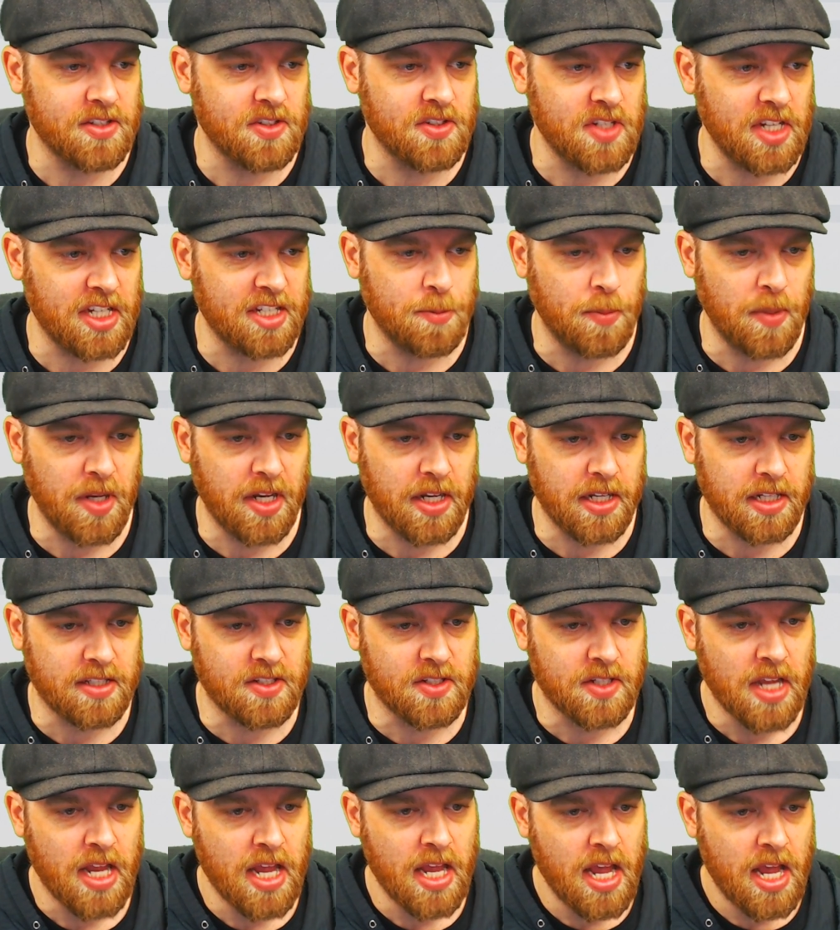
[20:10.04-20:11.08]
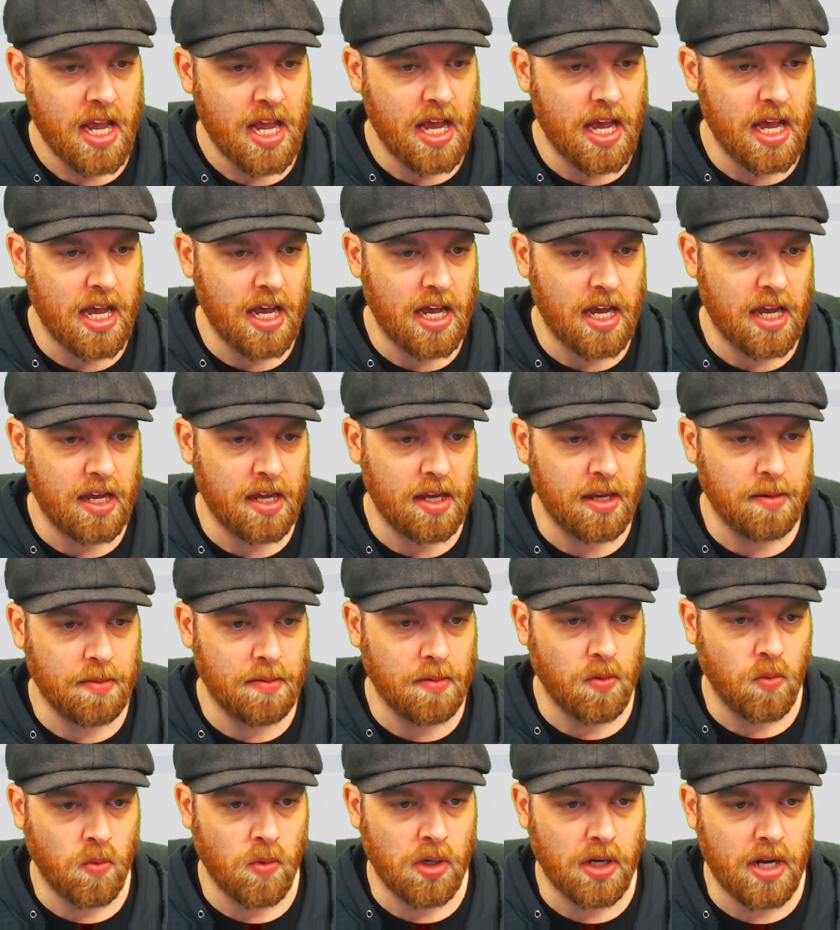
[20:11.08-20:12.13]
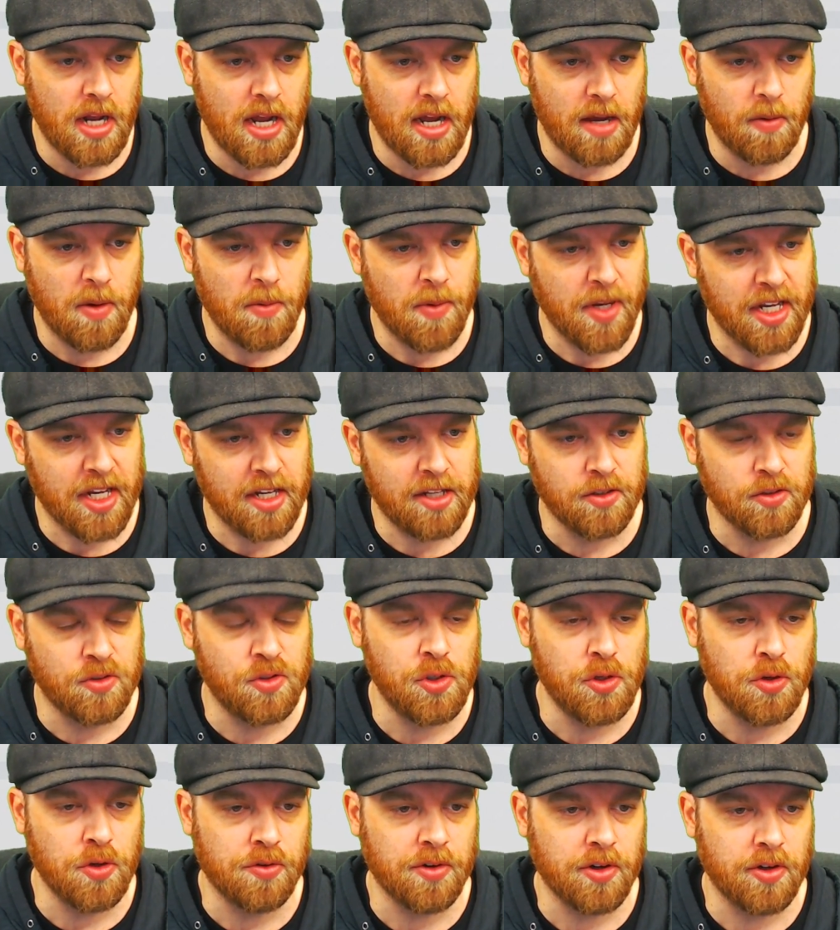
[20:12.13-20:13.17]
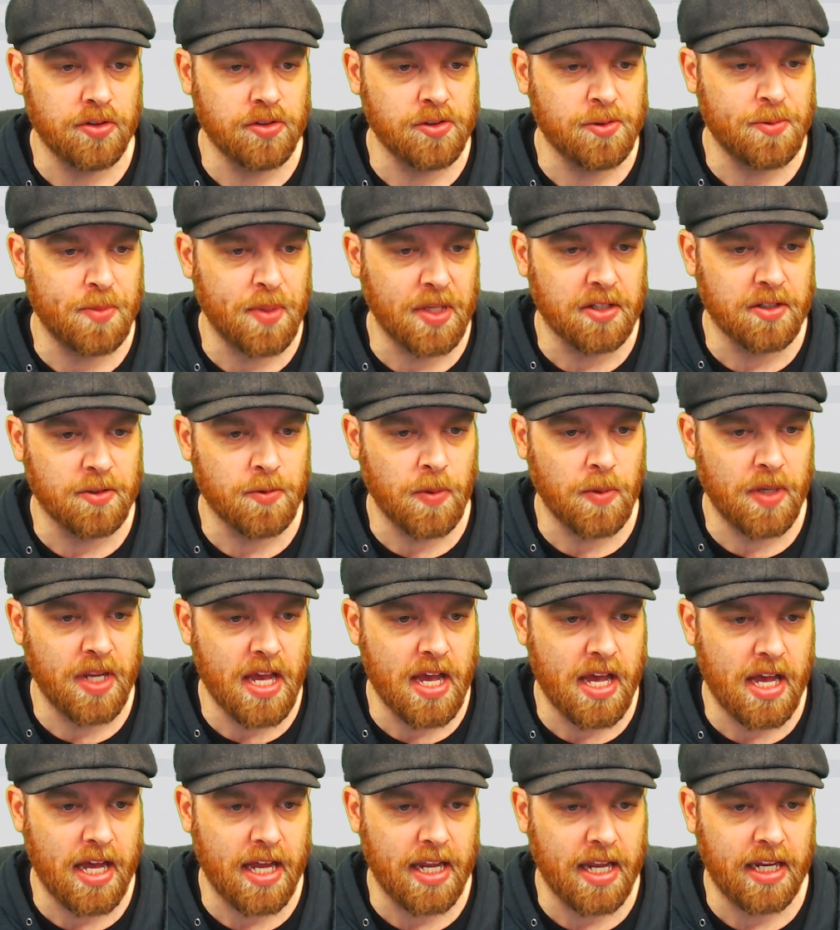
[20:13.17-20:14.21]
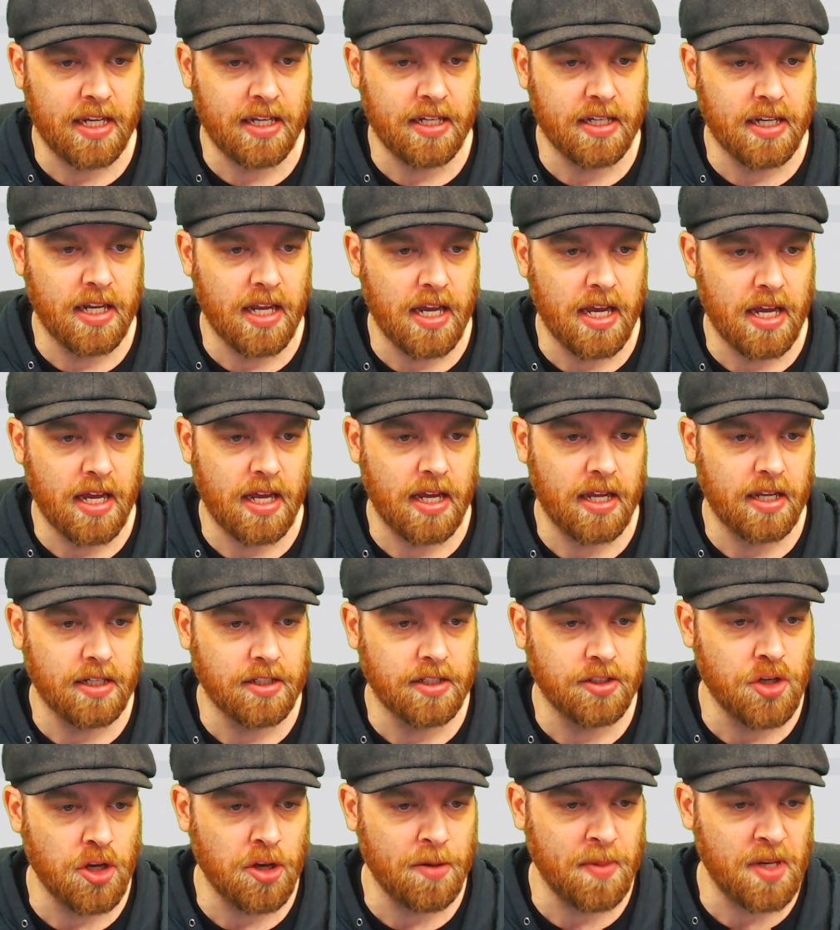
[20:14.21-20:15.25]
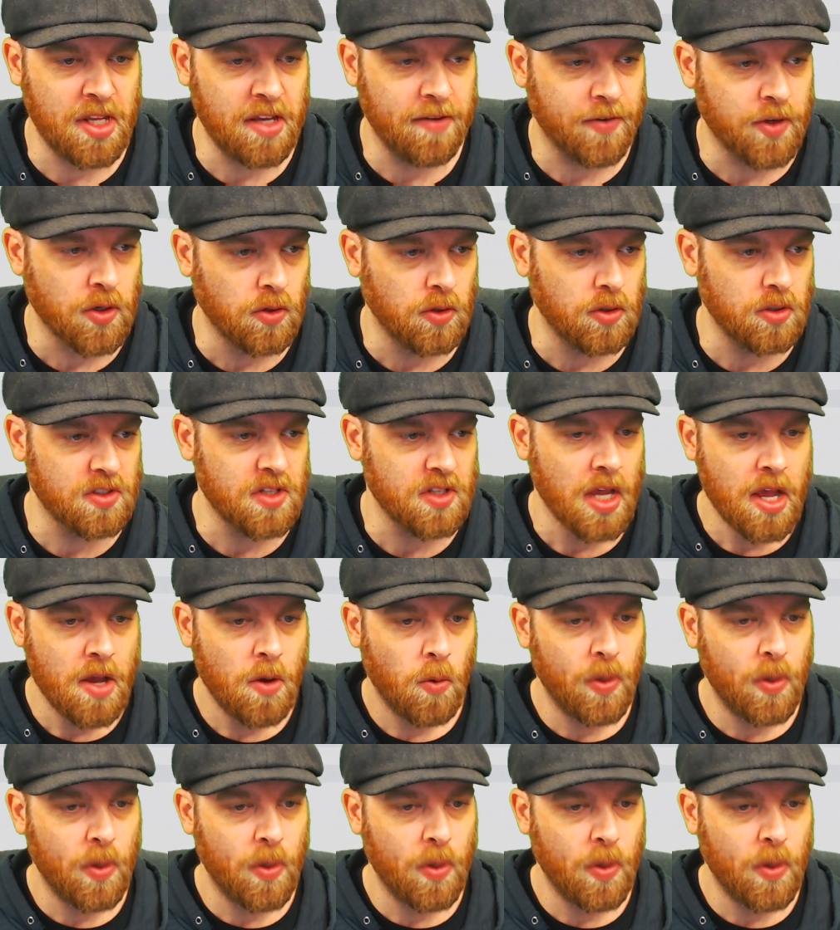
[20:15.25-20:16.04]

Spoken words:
6 minutes. What are we? We're going to use Euros because we are in Germany, of course.